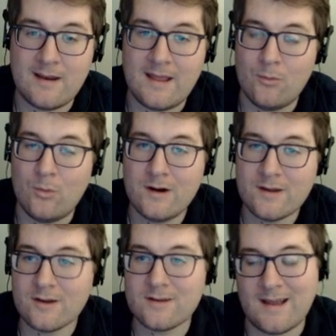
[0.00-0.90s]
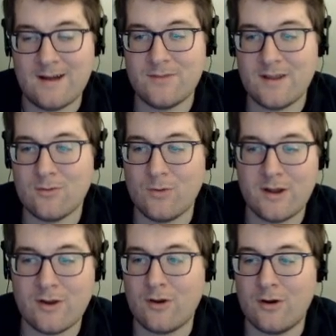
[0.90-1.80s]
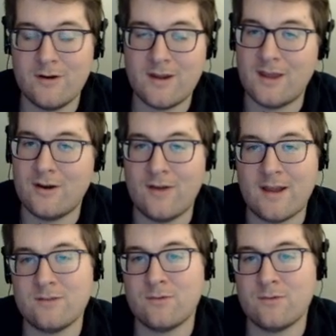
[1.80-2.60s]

And while you're down there, while you're already interacting